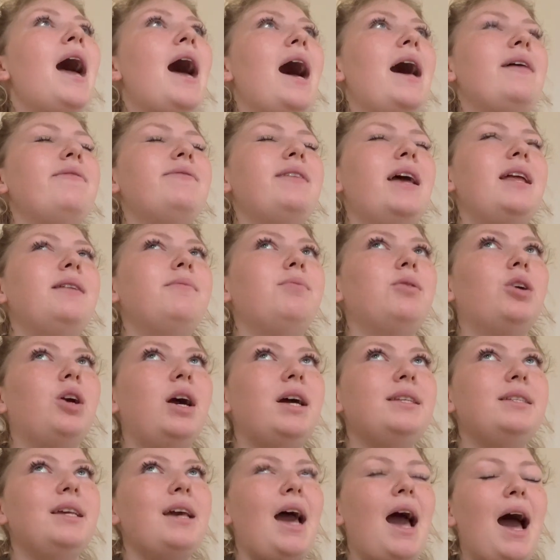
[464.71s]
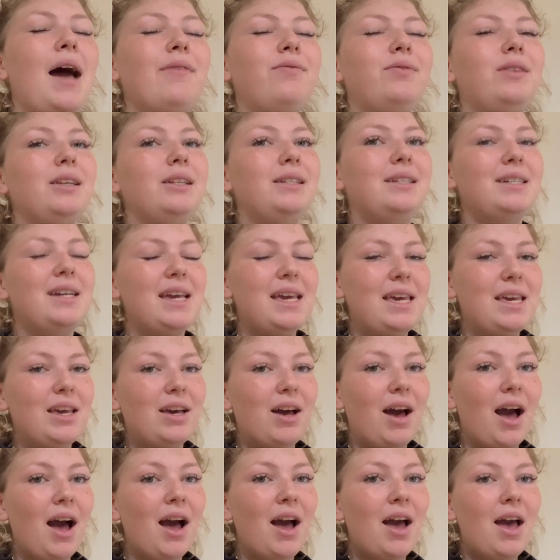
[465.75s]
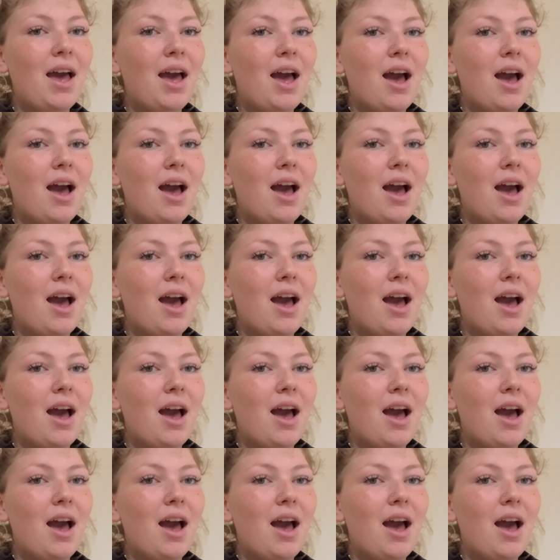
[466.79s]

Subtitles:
And then because it had the tier,